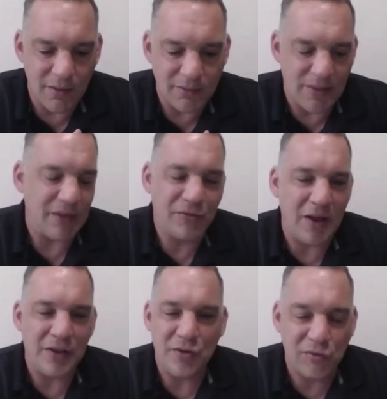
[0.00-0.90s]
they
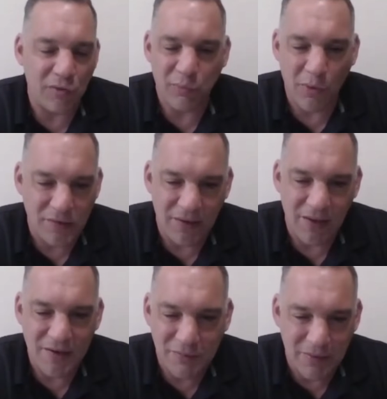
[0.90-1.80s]
try to use those words
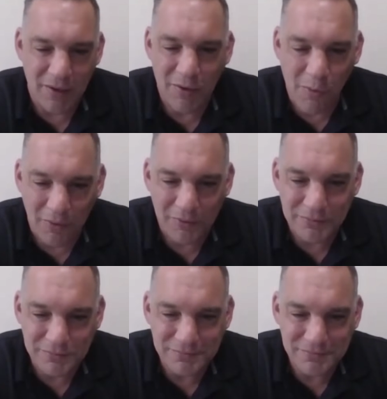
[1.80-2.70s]
against me in court,
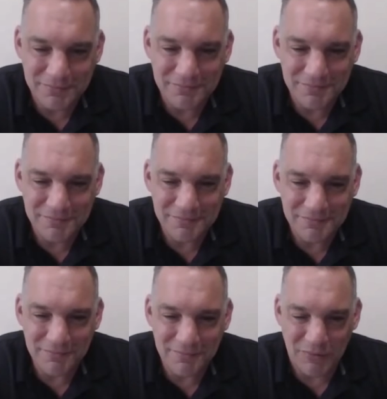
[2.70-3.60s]

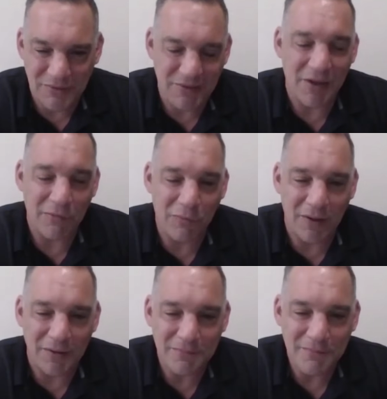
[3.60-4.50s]
which is kind of
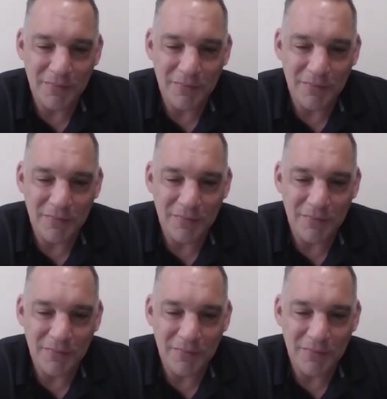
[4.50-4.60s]
funny.